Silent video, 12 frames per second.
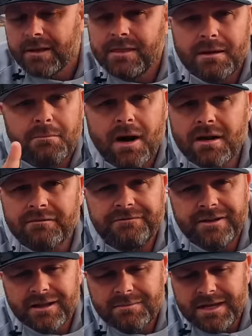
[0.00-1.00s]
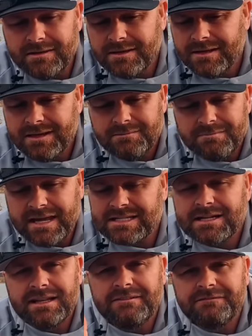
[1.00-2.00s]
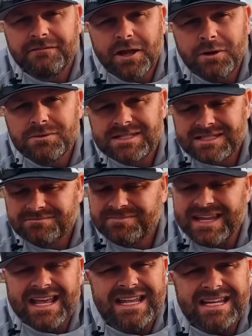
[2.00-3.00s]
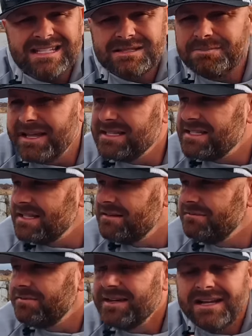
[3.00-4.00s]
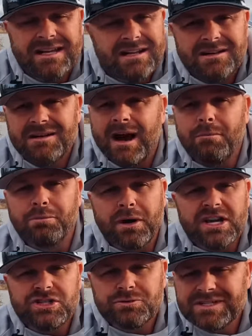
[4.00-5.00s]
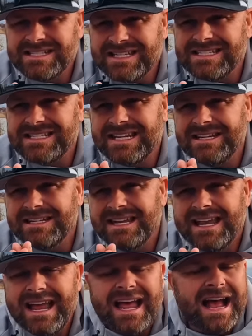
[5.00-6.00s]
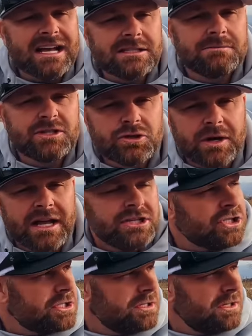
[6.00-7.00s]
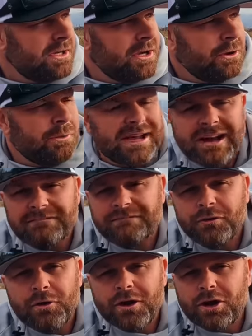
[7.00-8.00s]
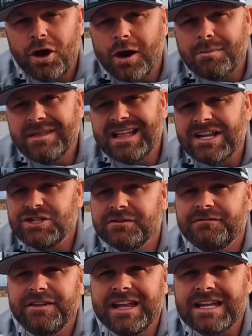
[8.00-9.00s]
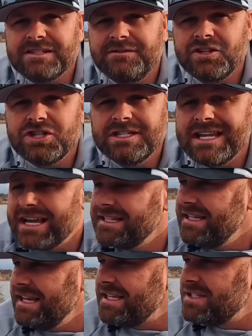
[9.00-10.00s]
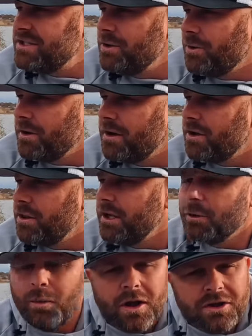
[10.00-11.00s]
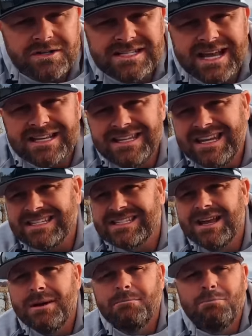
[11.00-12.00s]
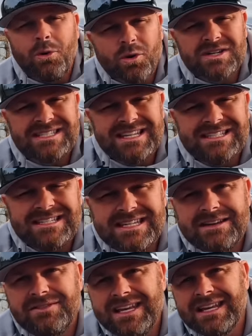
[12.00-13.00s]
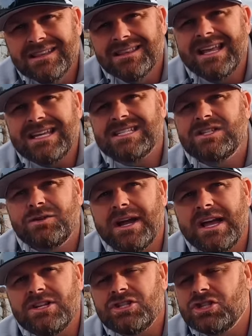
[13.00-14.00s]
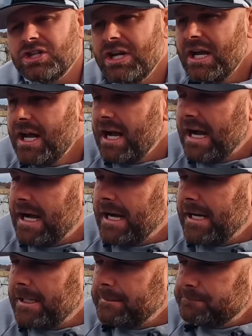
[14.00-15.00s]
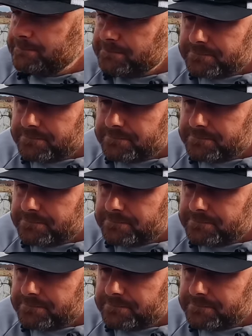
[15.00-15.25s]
the monofilament, basically floats, inexpensive, abrasion resistant, has some stretch. We got fluorocarbon, that's your finesse fishing techniques, your clear water techniques, more sensitivity, less stretch, and